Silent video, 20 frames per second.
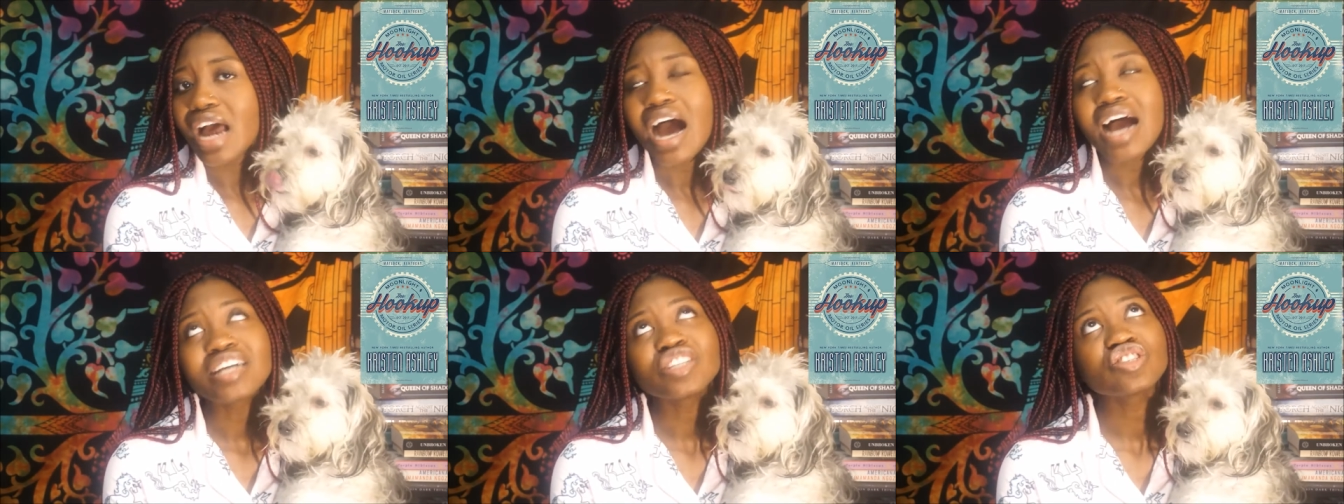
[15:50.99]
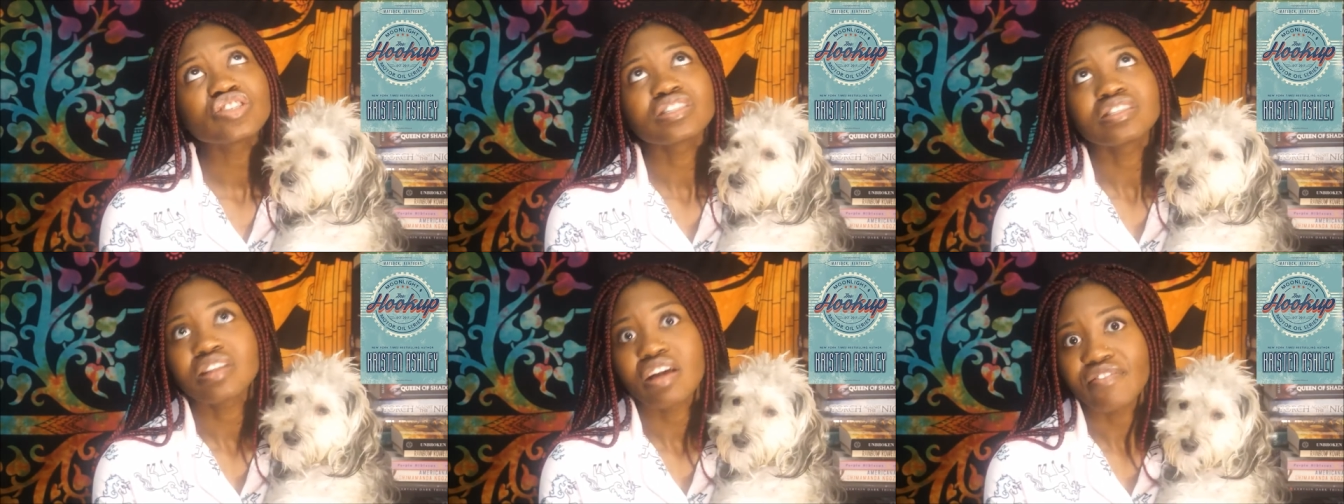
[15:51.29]
I
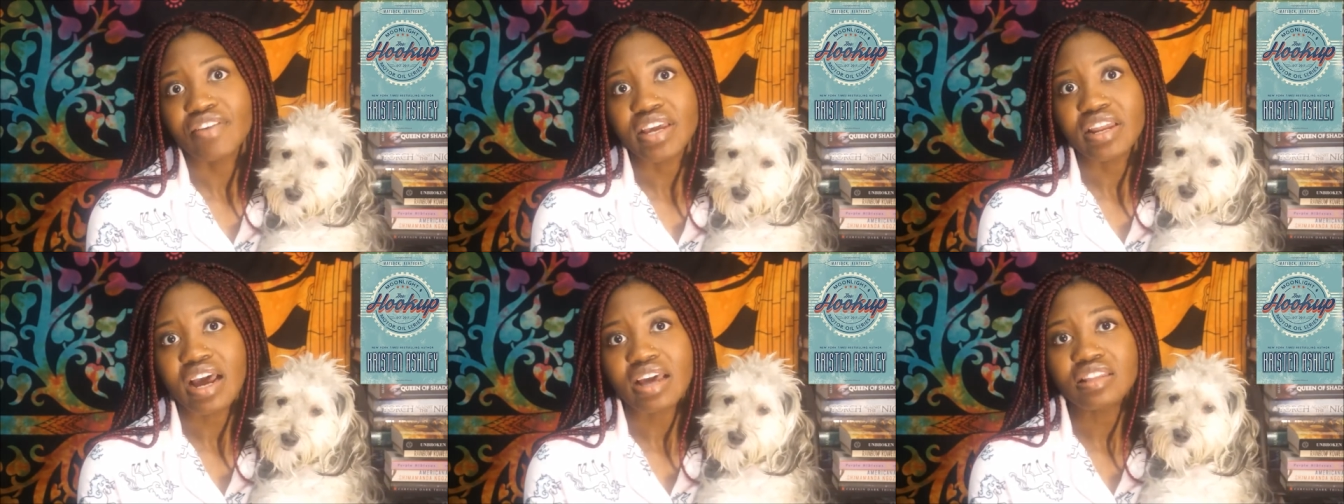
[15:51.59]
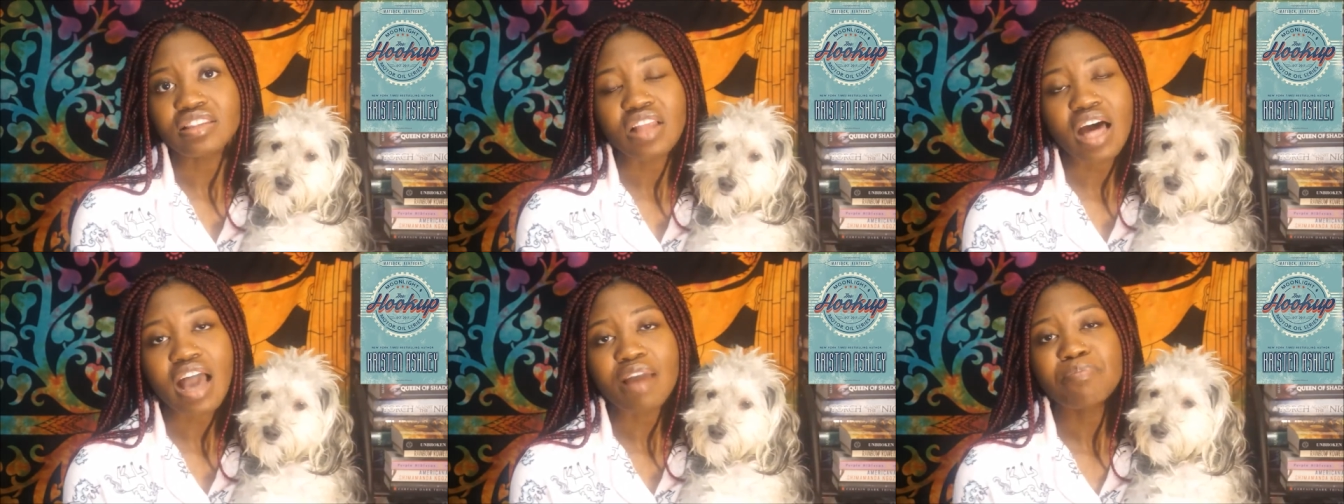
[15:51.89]
just love it.
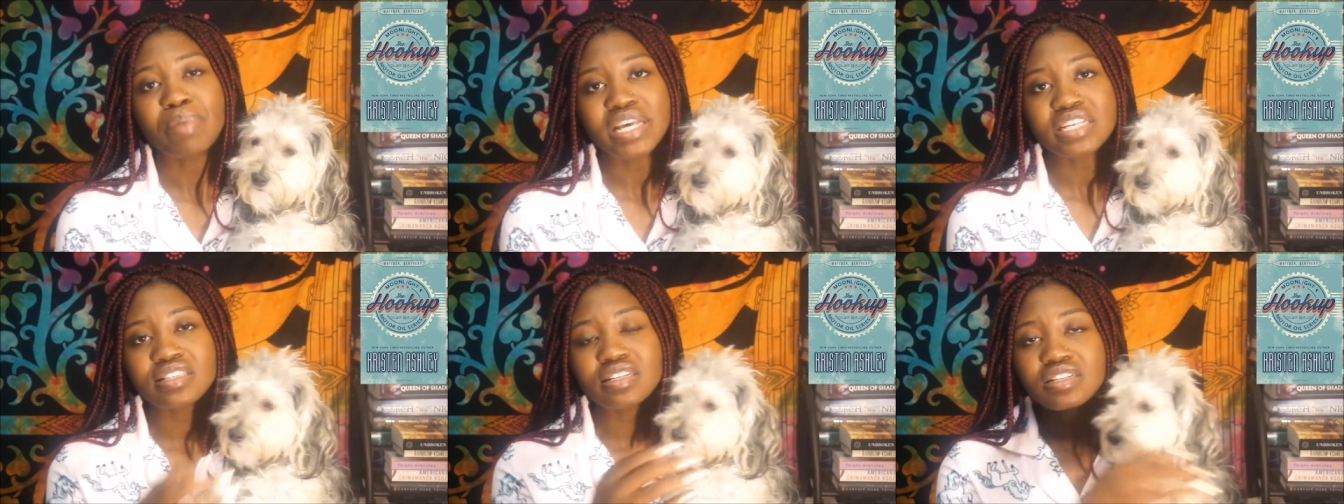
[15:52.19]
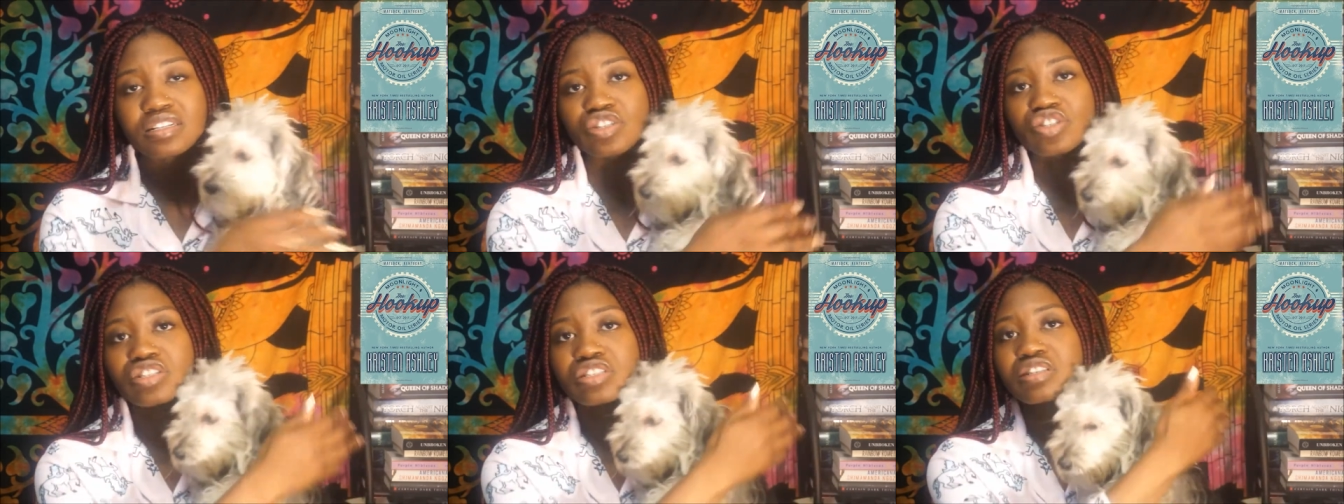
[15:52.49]
I, I
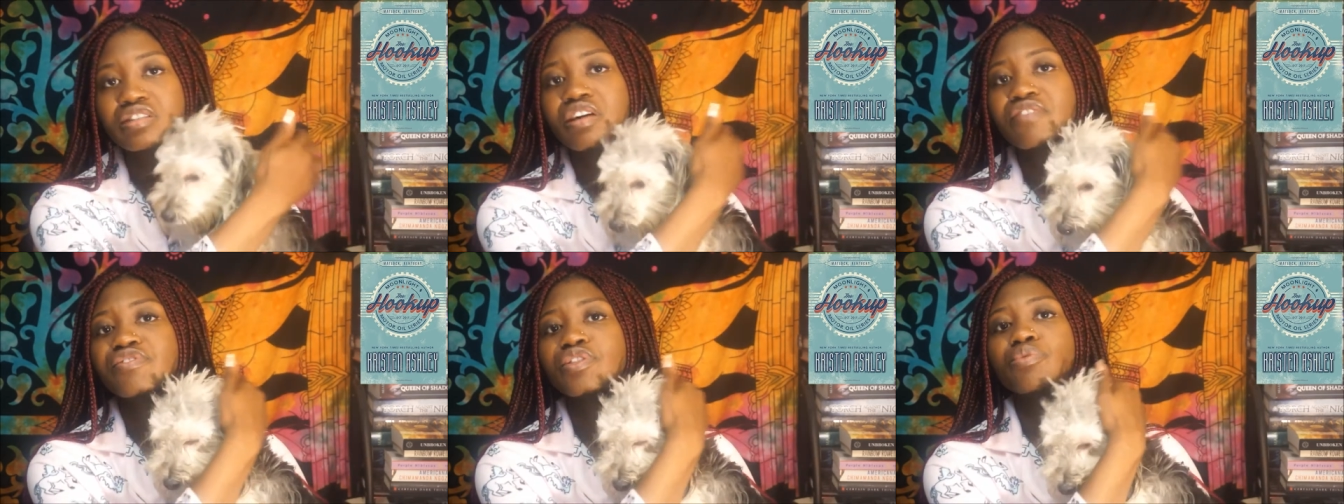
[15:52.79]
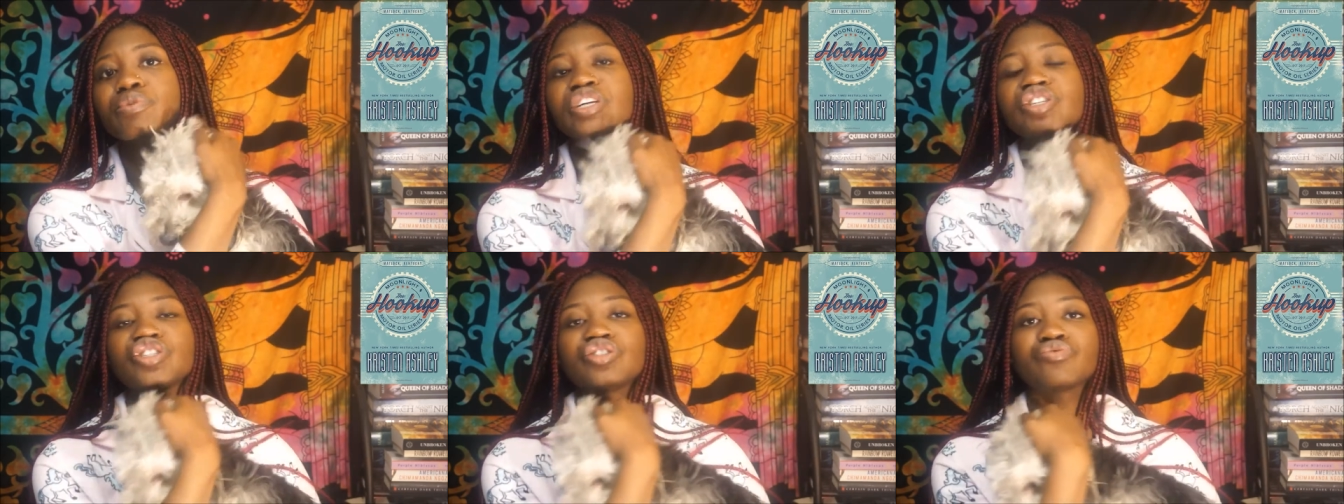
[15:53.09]
basically just love the
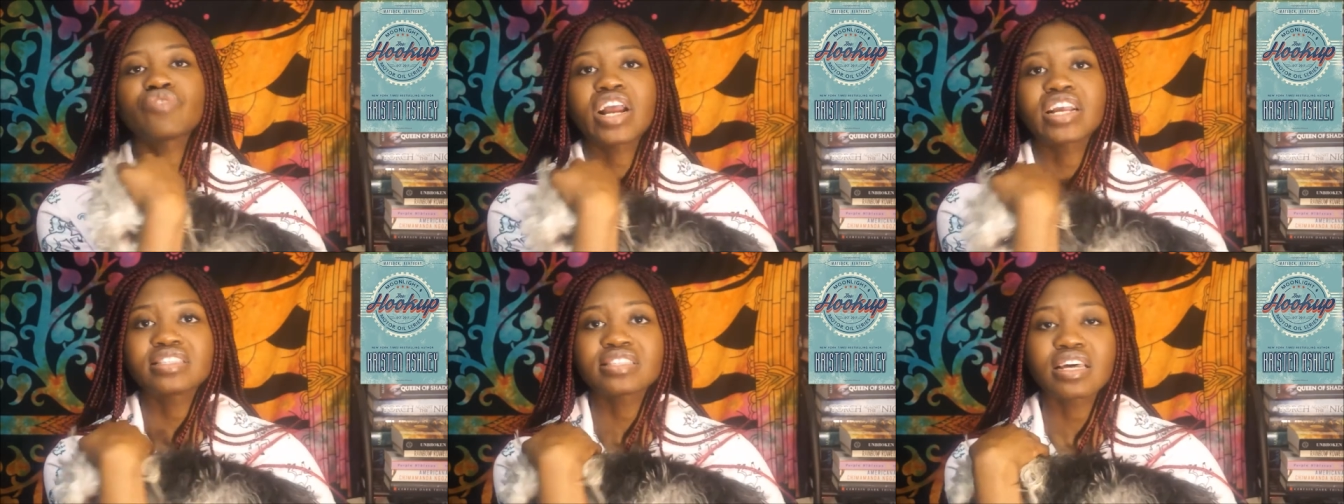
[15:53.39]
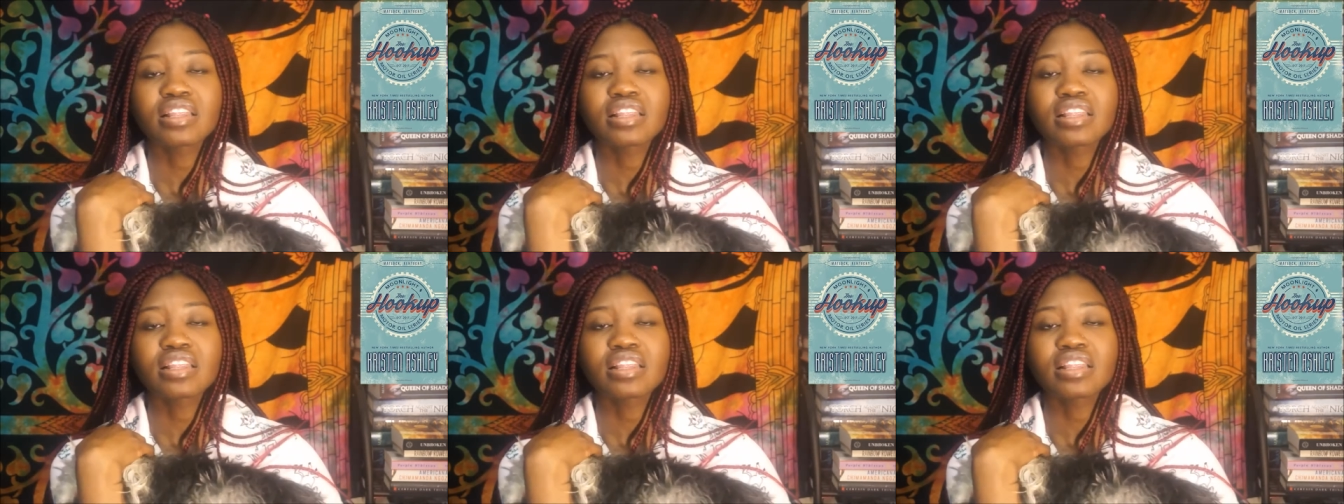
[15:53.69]
way she writes.